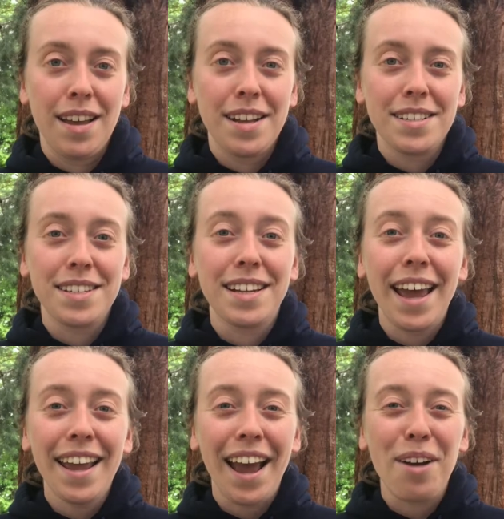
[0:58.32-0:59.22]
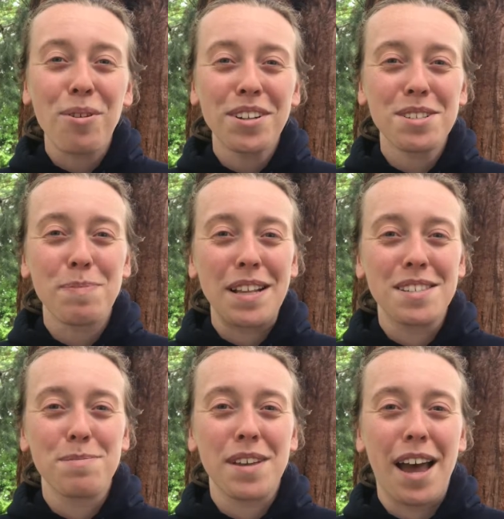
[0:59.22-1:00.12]
Today, I want to spend
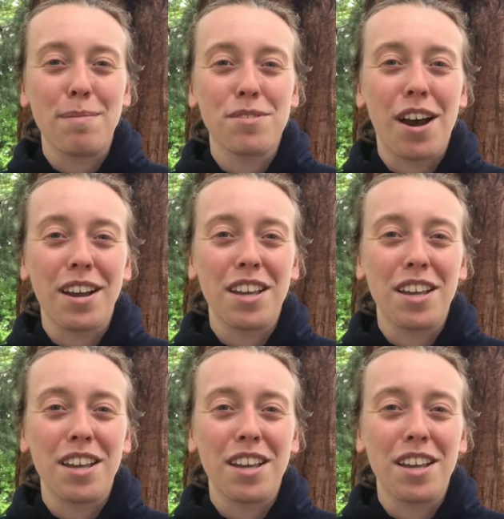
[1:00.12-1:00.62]
some time talking